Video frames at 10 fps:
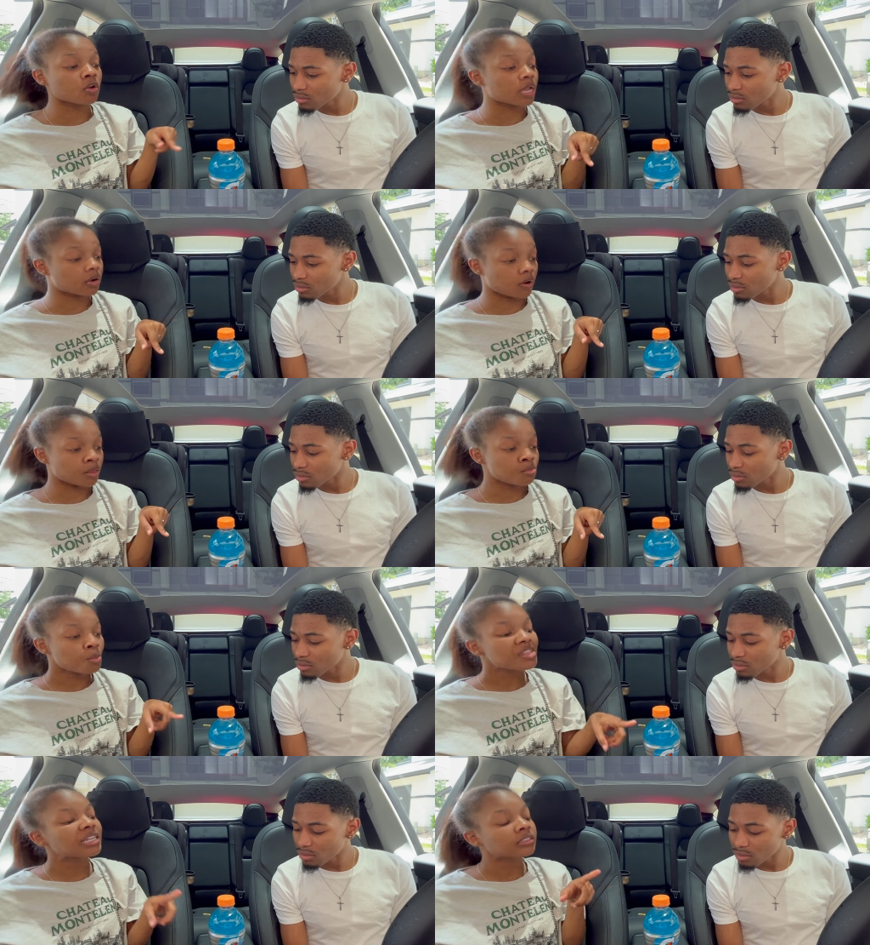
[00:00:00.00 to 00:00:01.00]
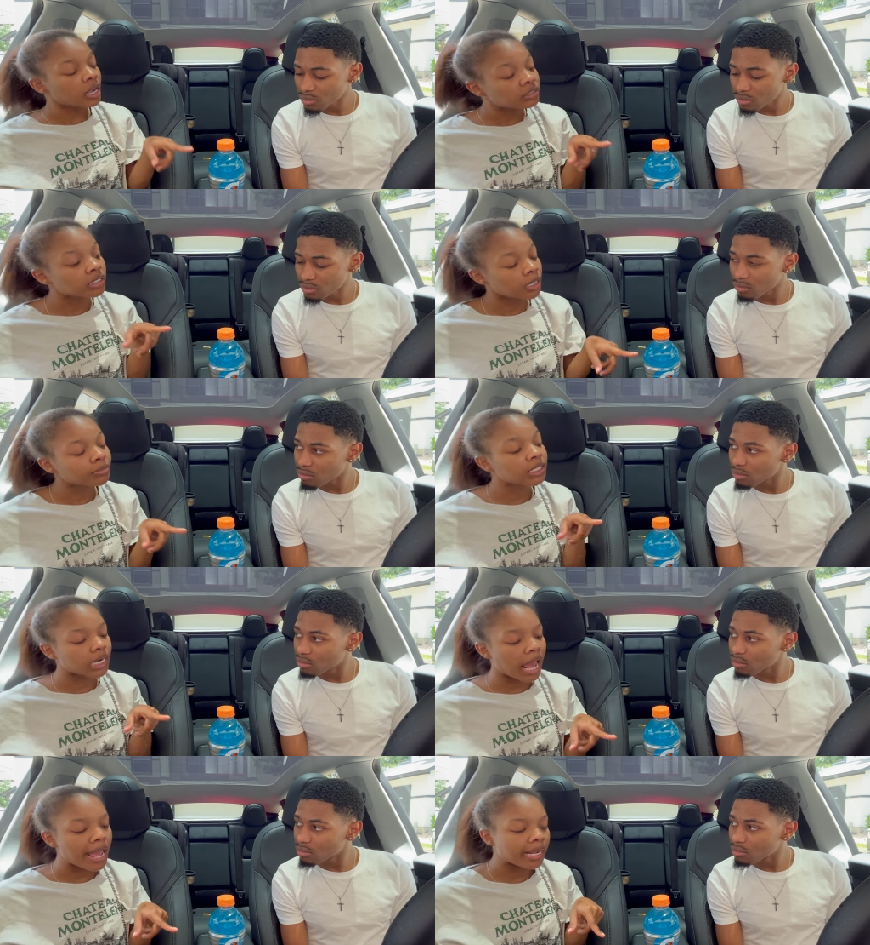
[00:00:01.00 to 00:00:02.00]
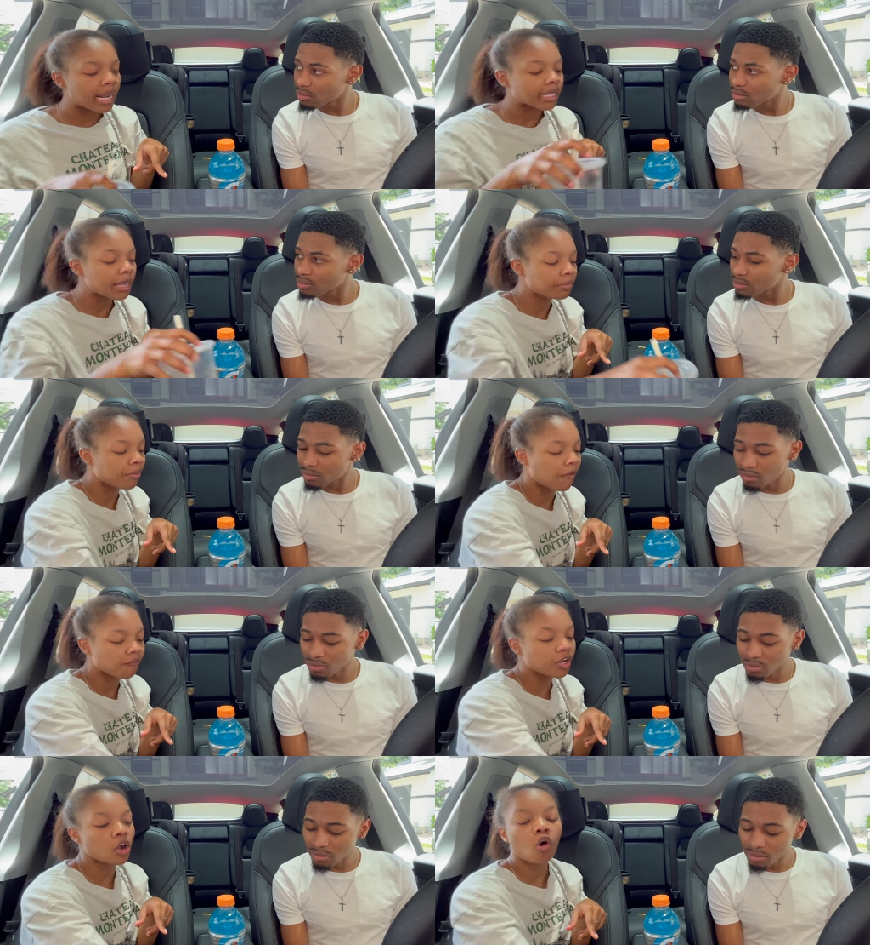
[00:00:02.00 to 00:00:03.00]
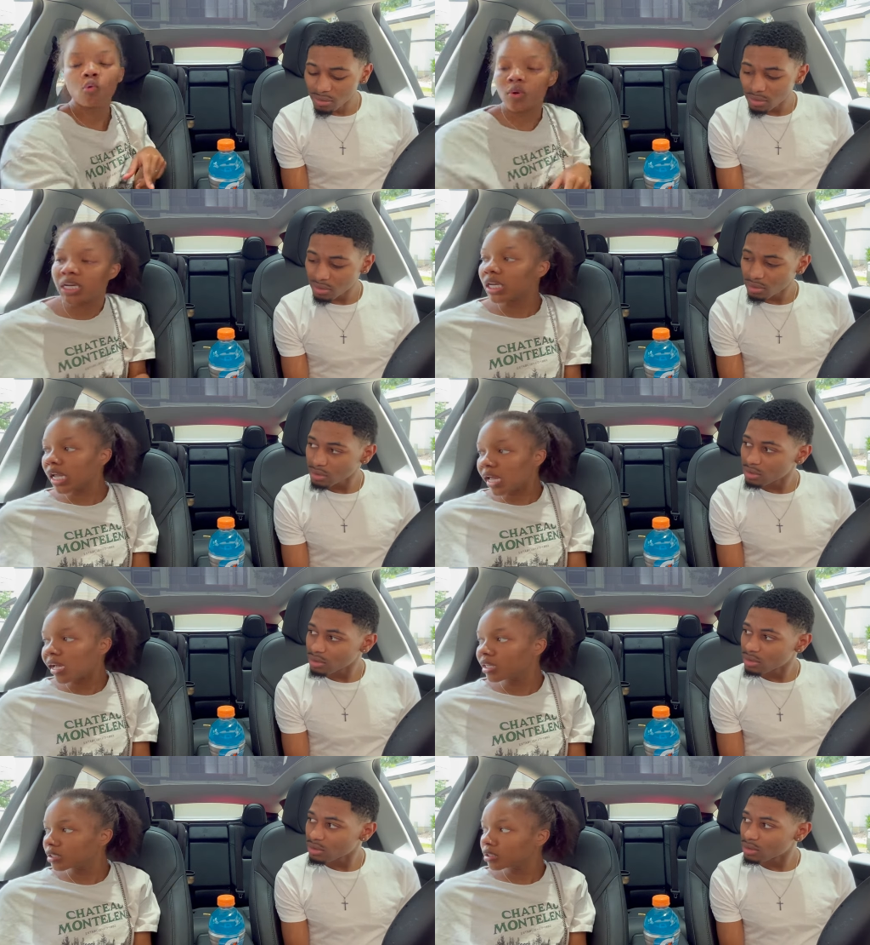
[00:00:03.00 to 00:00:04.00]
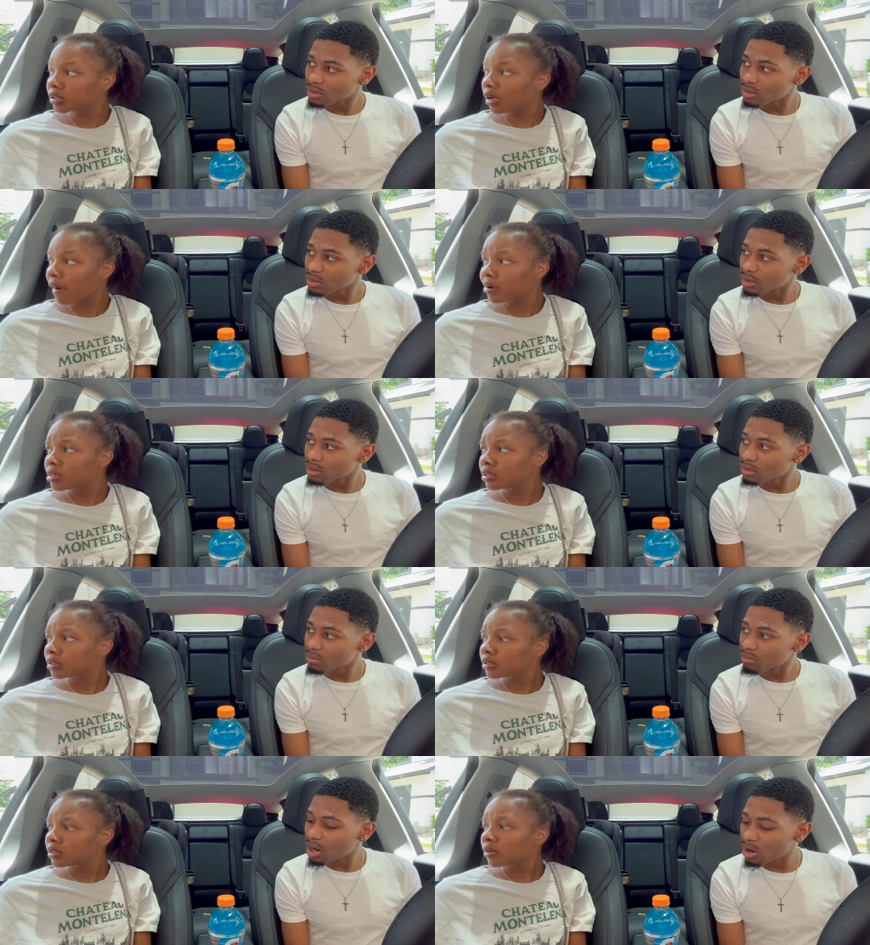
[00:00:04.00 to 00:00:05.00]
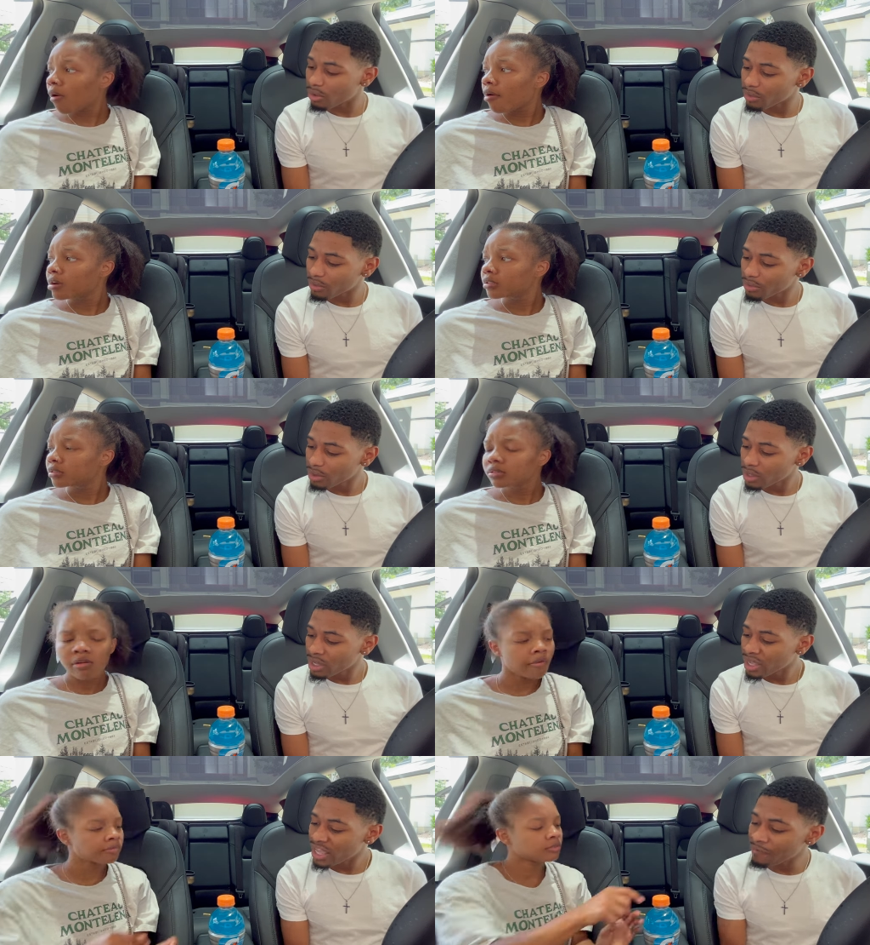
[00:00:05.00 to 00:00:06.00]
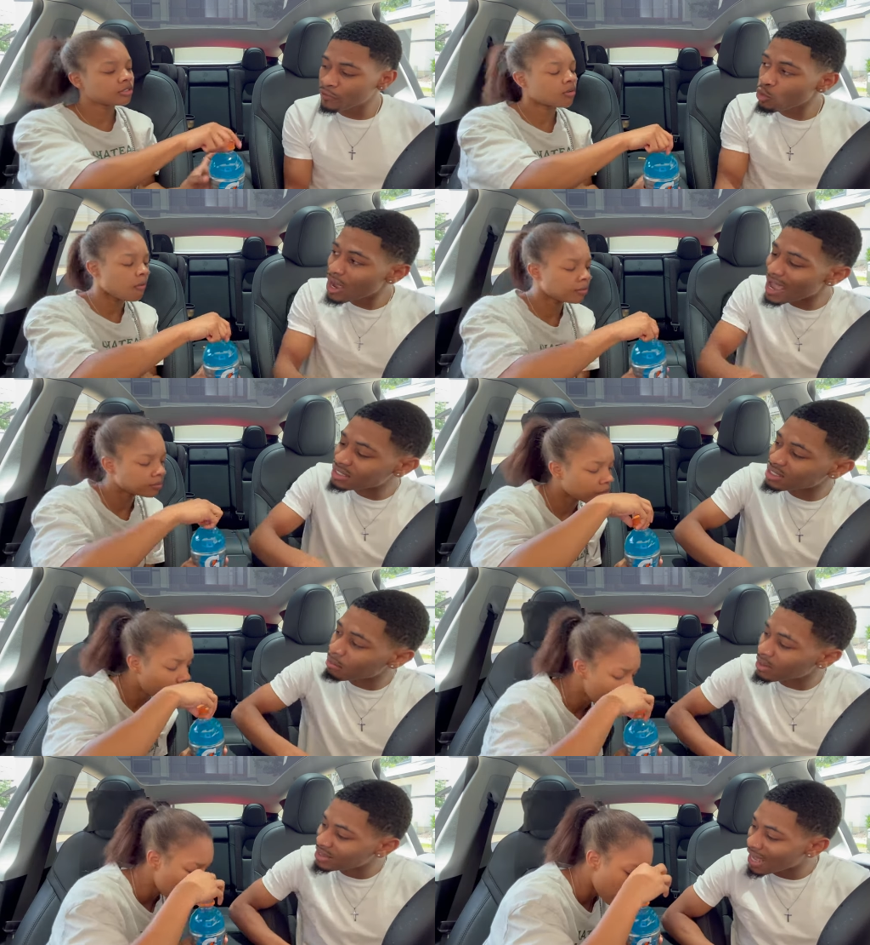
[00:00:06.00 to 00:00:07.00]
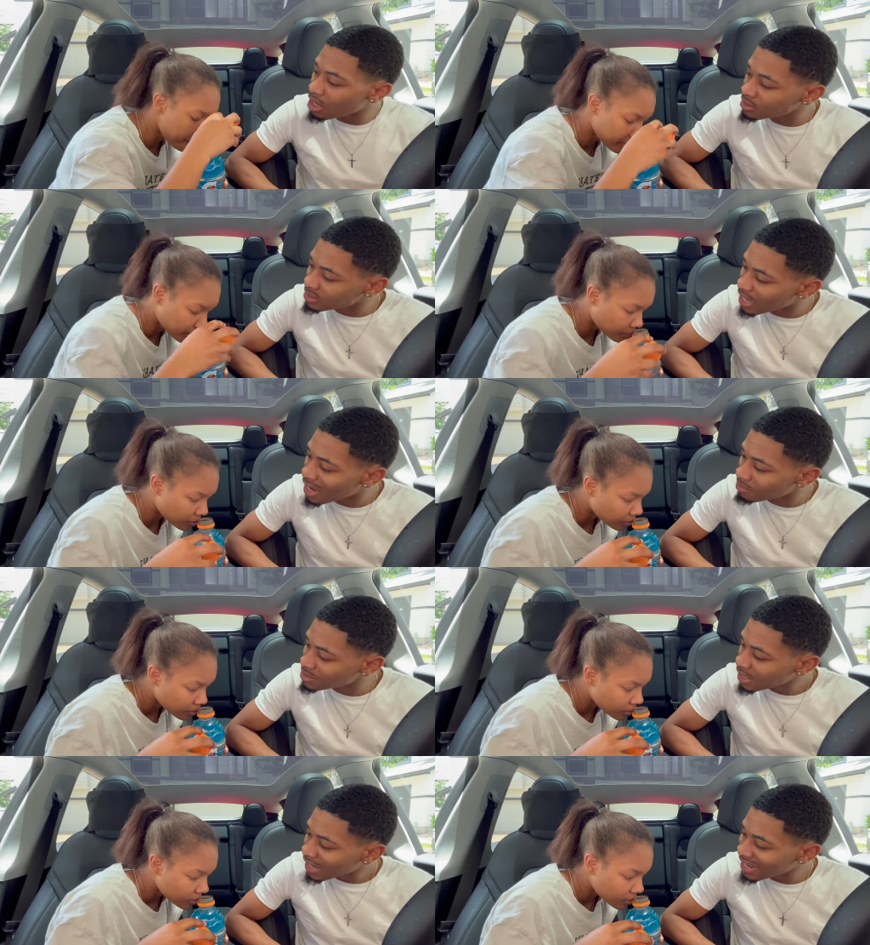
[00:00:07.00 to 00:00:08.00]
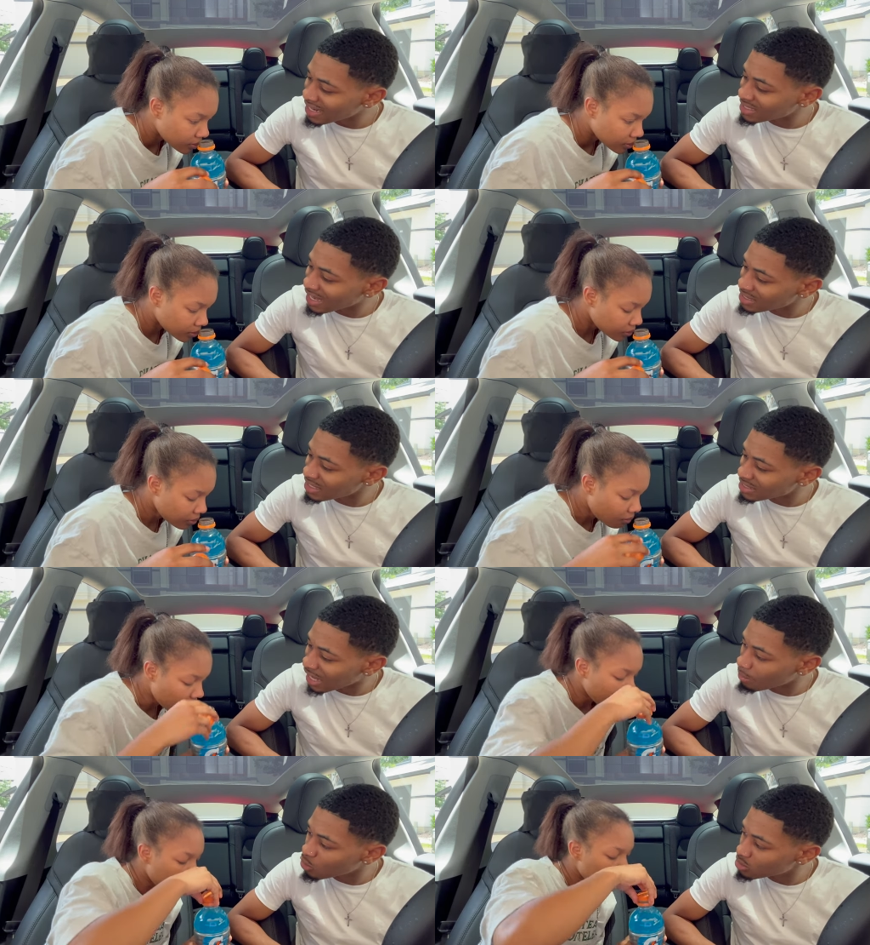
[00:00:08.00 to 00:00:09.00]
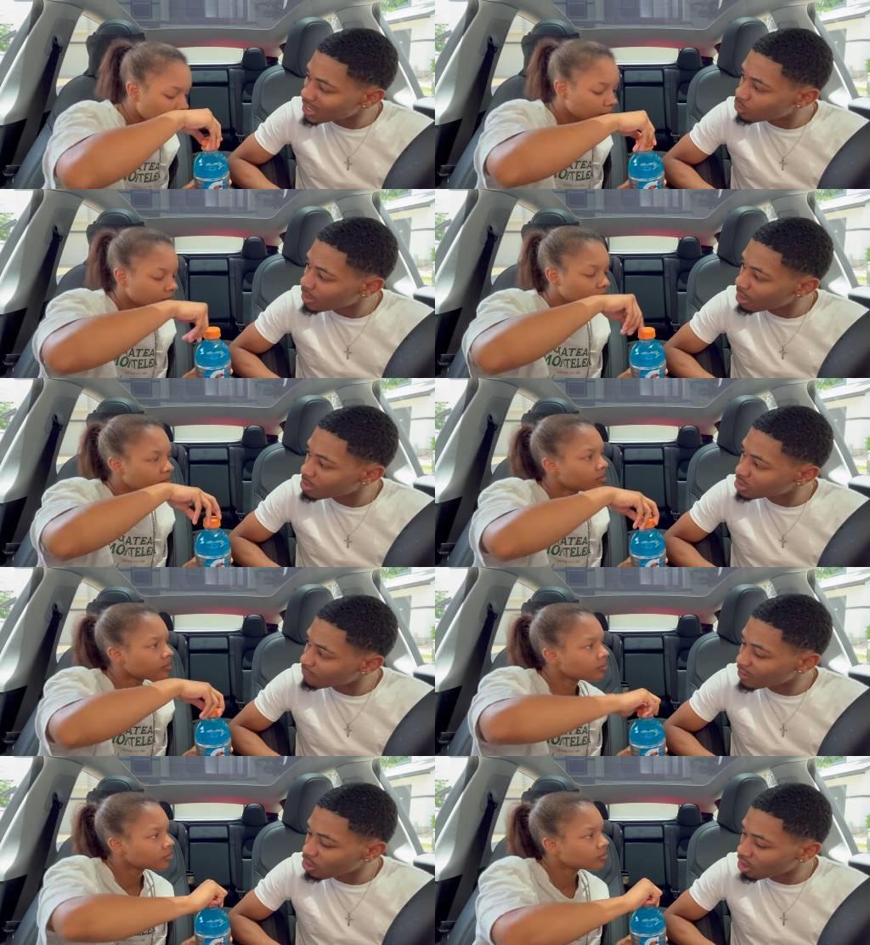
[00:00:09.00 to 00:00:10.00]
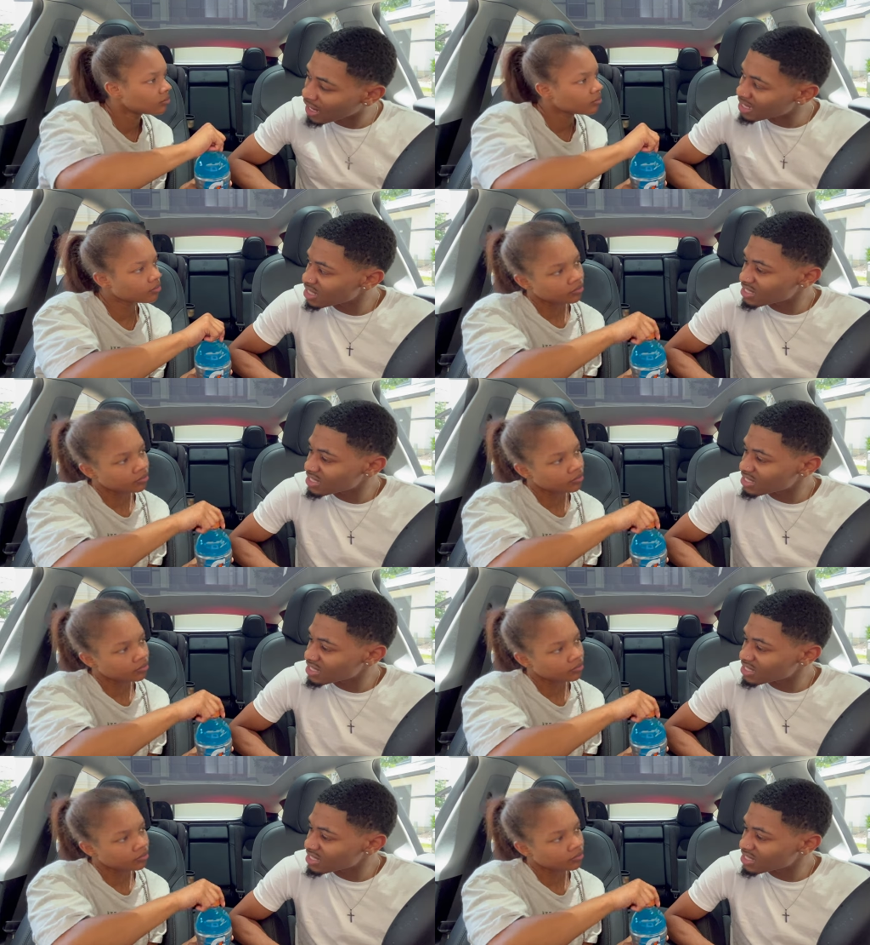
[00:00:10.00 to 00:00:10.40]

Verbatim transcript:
Speaker 1: Gatorade. It tastes like something that I had, and I can't put my finger on what it is.
Speaker 2: Bro, if you had something a thousand times and it tastes the same. You say you can't put your finger on it. It's the